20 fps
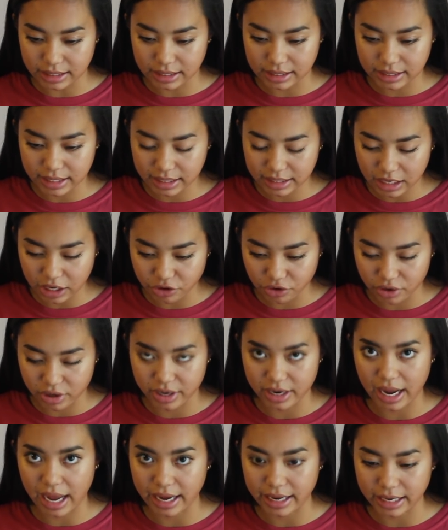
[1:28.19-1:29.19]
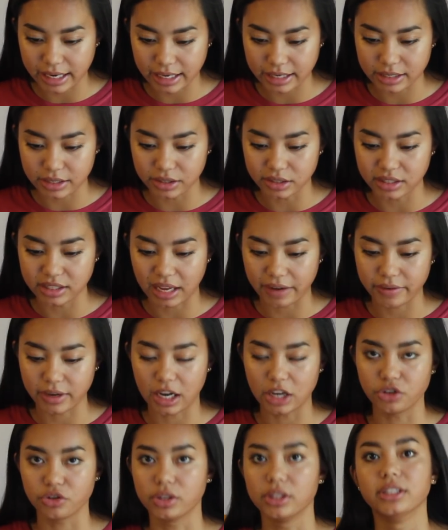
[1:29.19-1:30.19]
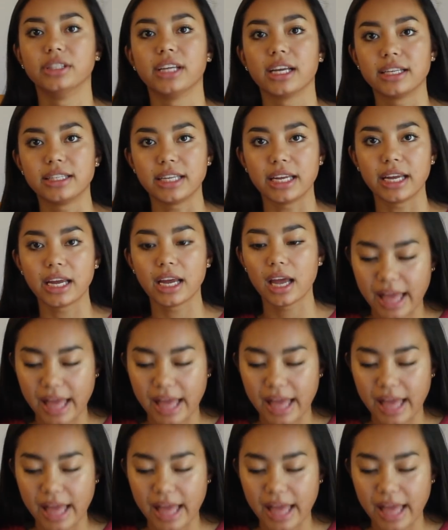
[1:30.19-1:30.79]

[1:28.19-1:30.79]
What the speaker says: 690 to 760.